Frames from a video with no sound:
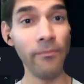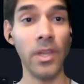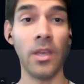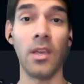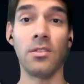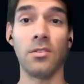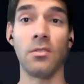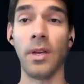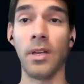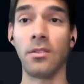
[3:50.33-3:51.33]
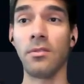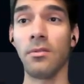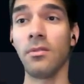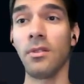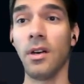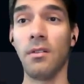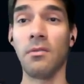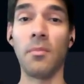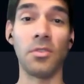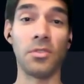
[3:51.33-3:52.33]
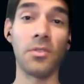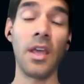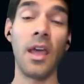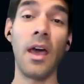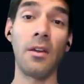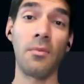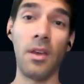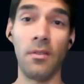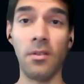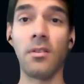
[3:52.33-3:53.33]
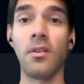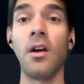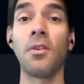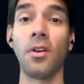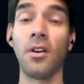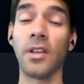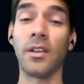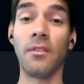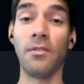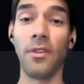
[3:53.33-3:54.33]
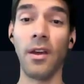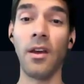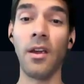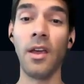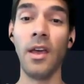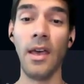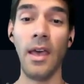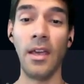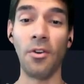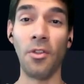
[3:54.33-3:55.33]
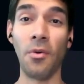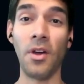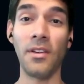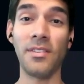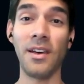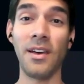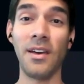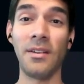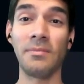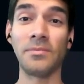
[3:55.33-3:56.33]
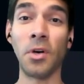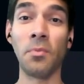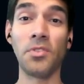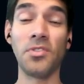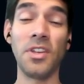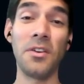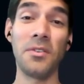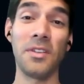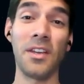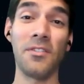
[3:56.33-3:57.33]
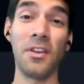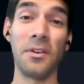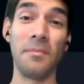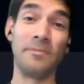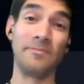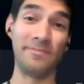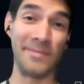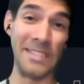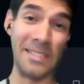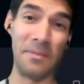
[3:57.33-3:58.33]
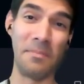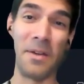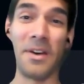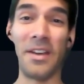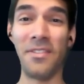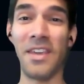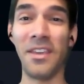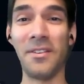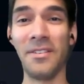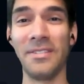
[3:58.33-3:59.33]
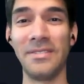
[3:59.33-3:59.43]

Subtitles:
Again, just go back to Rambler.ai and we have our contact info there. And otherwise, hope to see you on the next video. Bye-bye and thank you.